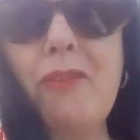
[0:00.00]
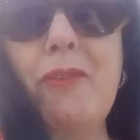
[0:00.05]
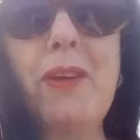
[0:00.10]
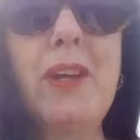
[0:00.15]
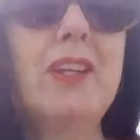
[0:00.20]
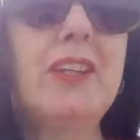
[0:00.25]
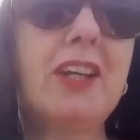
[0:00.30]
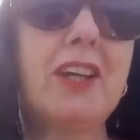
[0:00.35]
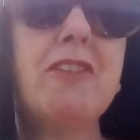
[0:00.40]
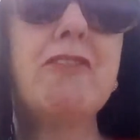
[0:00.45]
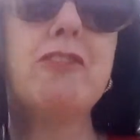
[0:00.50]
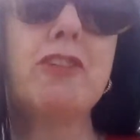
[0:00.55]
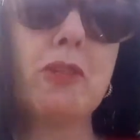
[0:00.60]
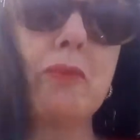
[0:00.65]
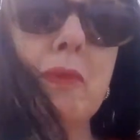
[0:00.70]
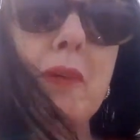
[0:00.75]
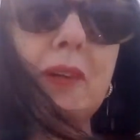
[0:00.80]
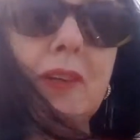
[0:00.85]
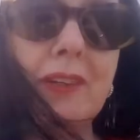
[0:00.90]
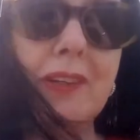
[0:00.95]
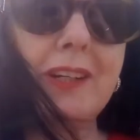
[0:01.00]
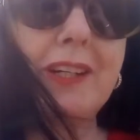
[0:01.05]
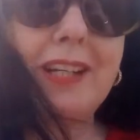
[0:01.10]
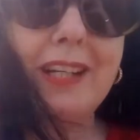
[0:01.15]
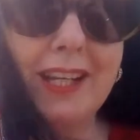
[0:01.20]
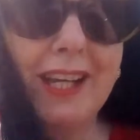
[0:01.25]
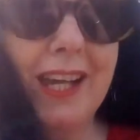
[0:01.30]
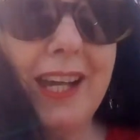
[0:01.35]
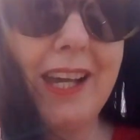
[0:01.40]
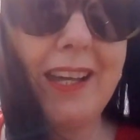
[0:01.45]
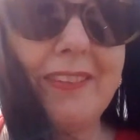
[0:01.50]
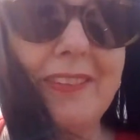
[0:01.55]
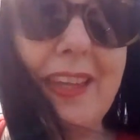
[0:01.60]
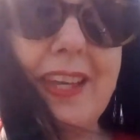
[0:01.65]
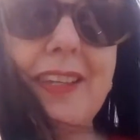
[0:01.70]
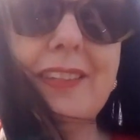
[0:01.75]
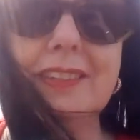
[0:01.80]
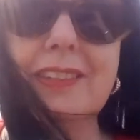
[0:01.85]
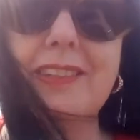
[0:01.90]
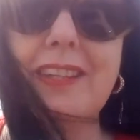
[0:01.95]
we're going to go for a walk and
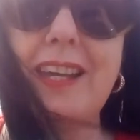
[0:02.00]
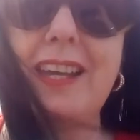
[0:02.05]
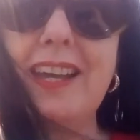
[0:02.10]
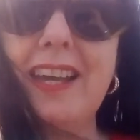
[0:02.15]
then